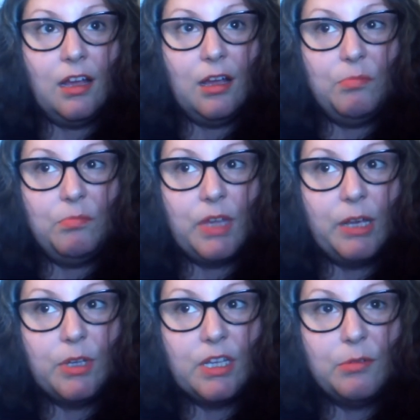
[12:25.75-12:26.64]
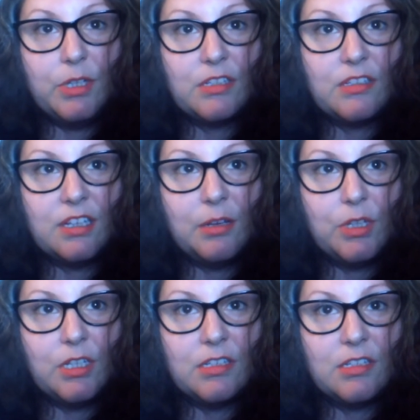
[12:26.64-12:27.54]
um, it was it was it
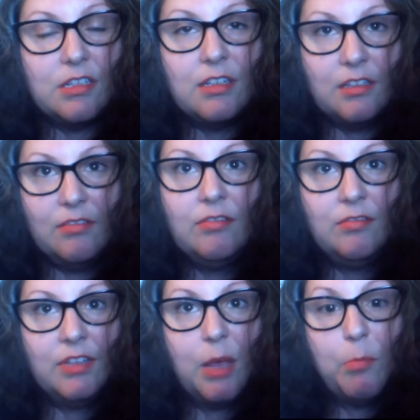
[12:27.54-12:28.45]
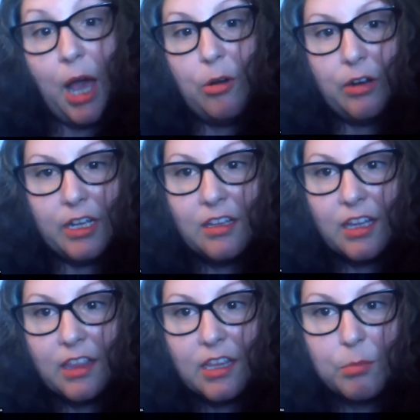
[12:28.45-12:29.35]
was empowering,
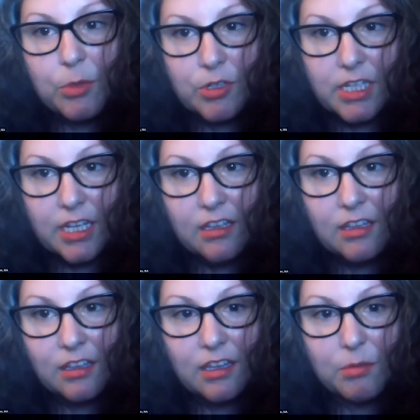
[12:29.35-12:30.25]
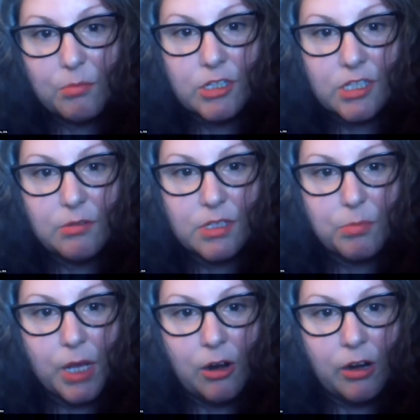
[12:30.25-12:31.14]
I think, mostly think mostly it was
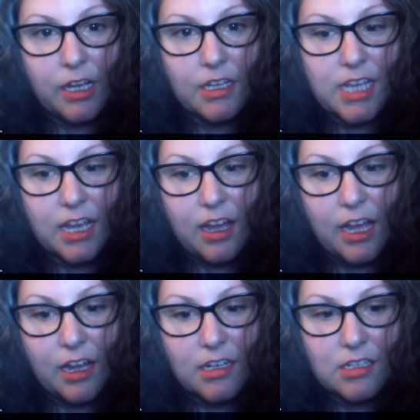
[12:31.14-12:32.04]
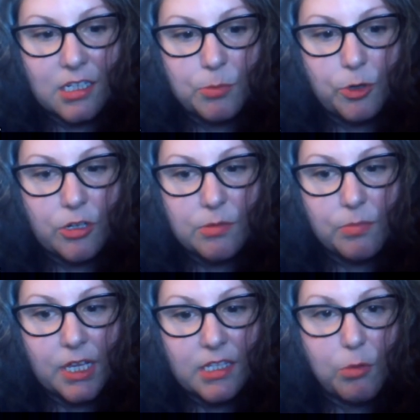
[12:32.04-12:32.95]
empowering because I, I got to explore
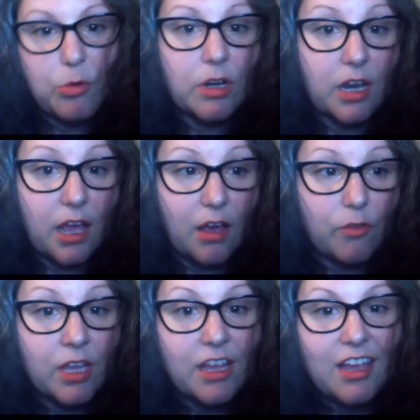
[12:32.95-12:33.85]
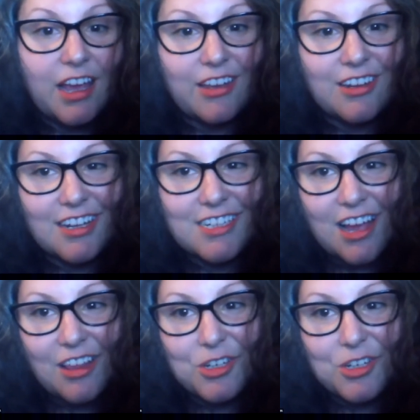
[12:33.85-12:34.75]
some things I wouldn't have had you not
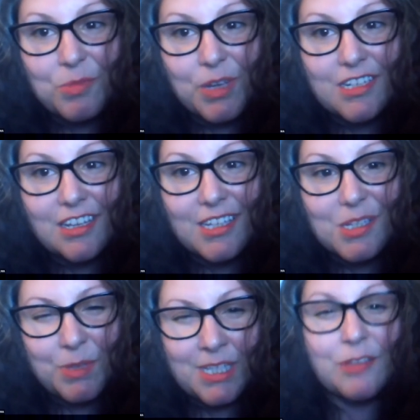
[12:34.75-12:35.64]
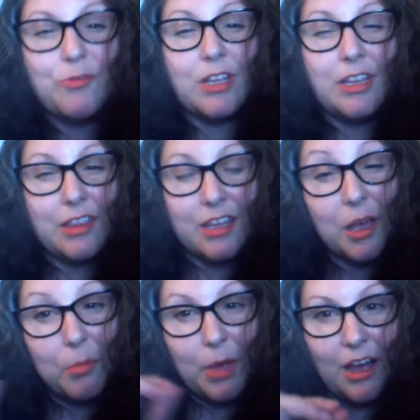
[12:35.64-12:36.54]
challenged me to specifically
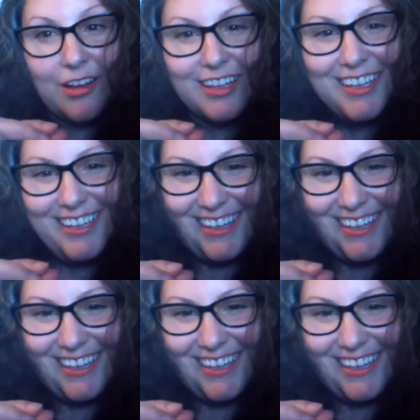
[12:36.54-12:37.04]
think about